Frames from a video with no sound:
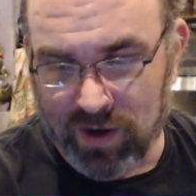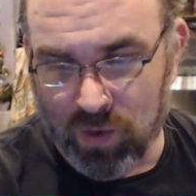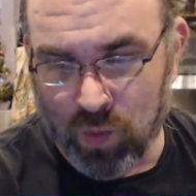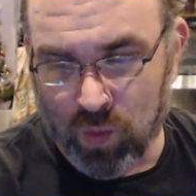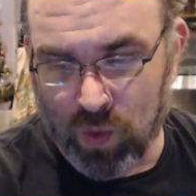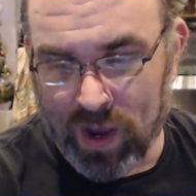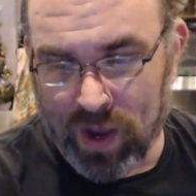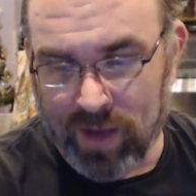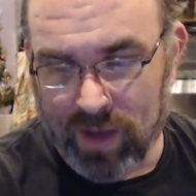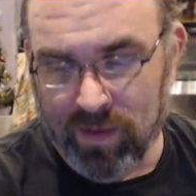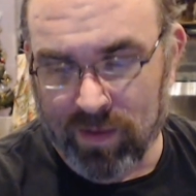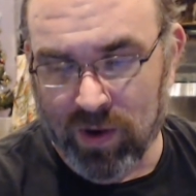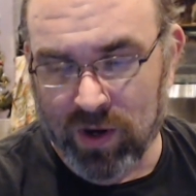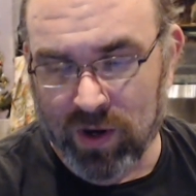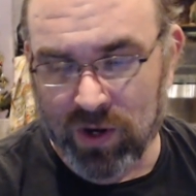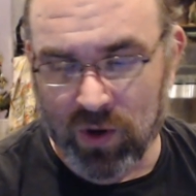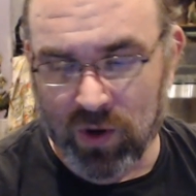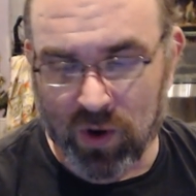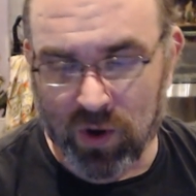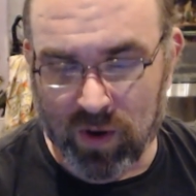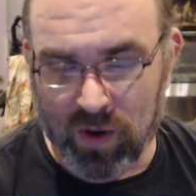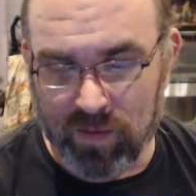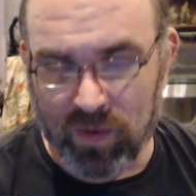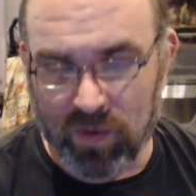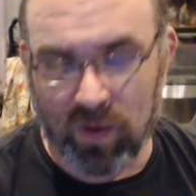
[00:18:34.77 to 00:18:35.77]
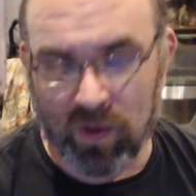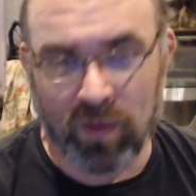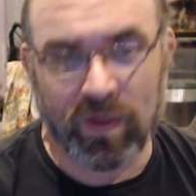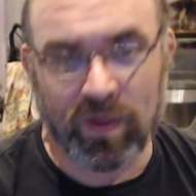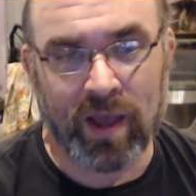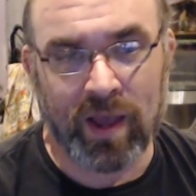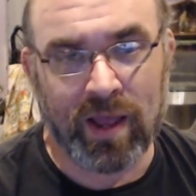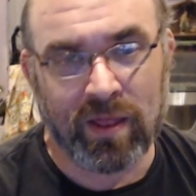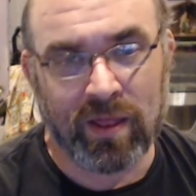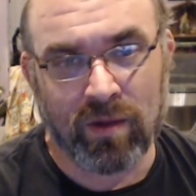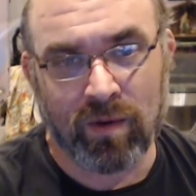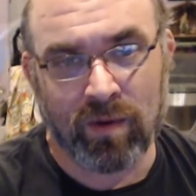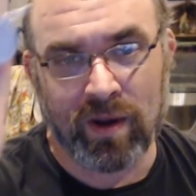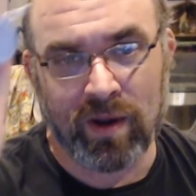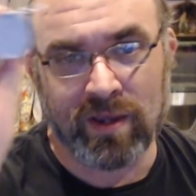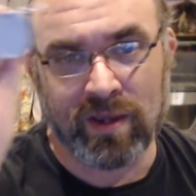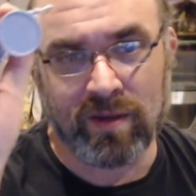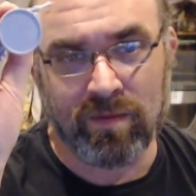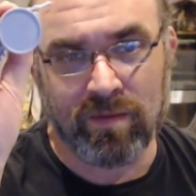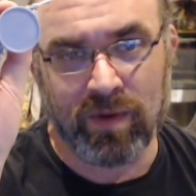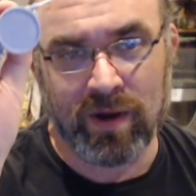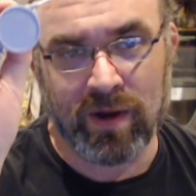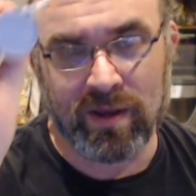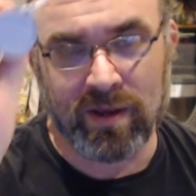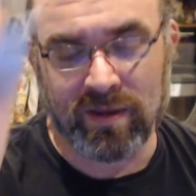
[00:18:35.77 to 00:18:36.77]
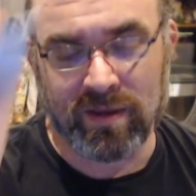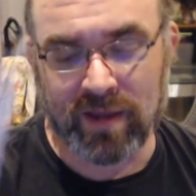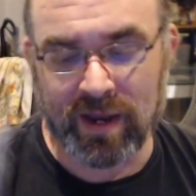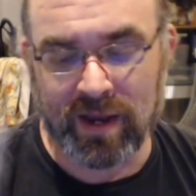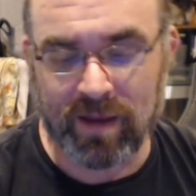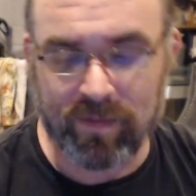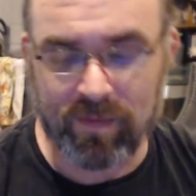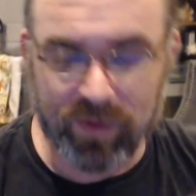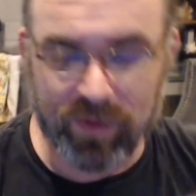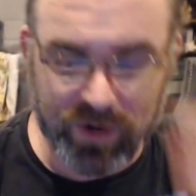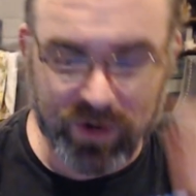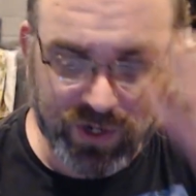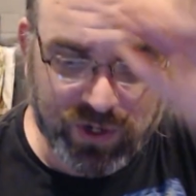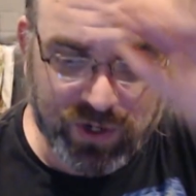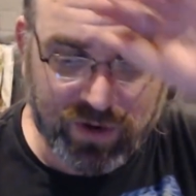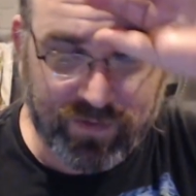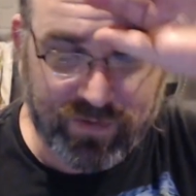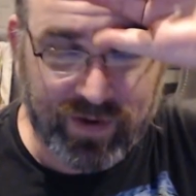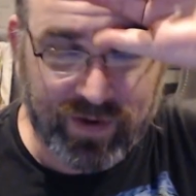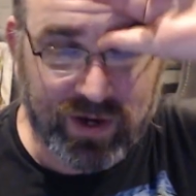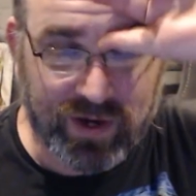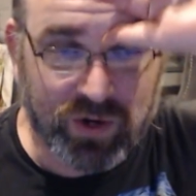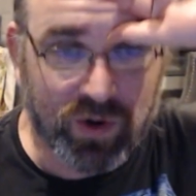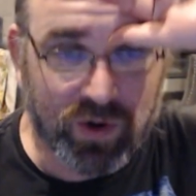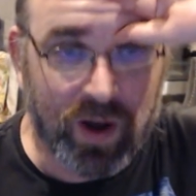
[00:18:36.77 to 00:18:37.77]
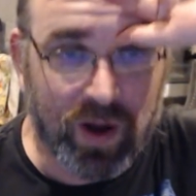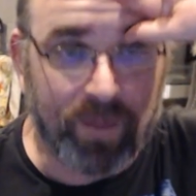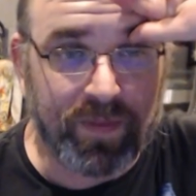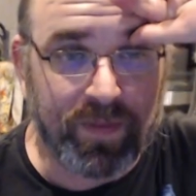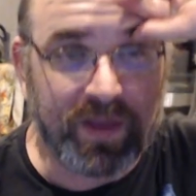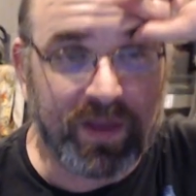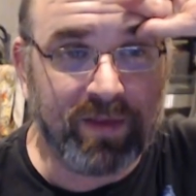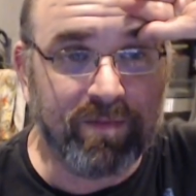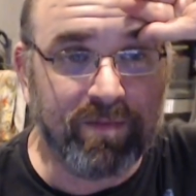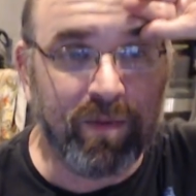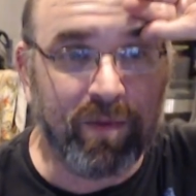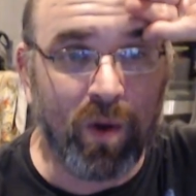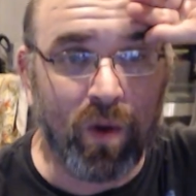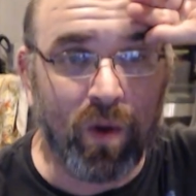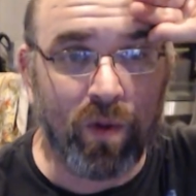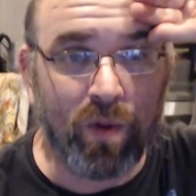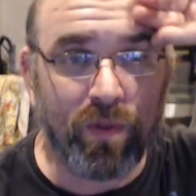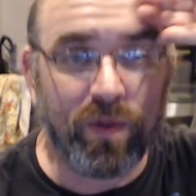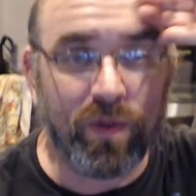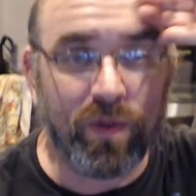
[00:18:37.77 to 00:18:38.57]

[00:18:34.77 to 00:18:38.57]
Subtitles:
are way more durable than the resin prints. Like, I'm pretty sure if I drop these both,